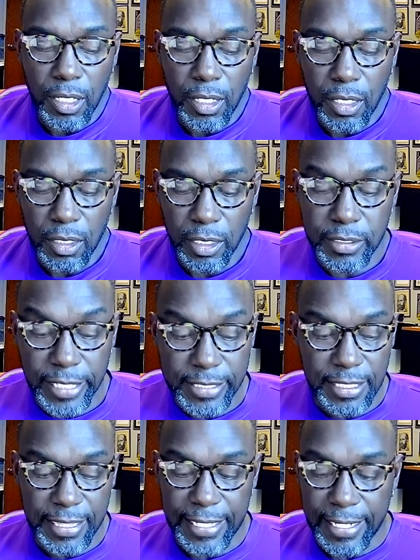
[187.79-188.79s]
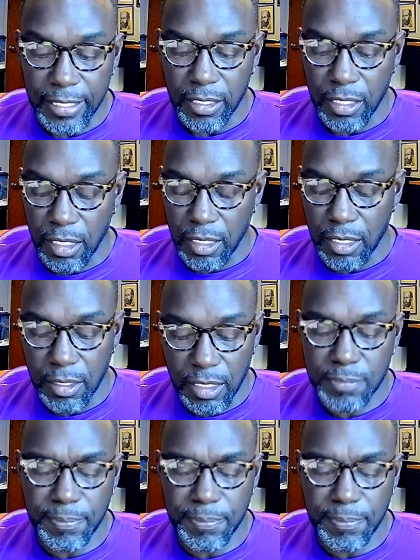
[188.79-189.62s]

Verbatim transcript: uh, it takes a lot, uh,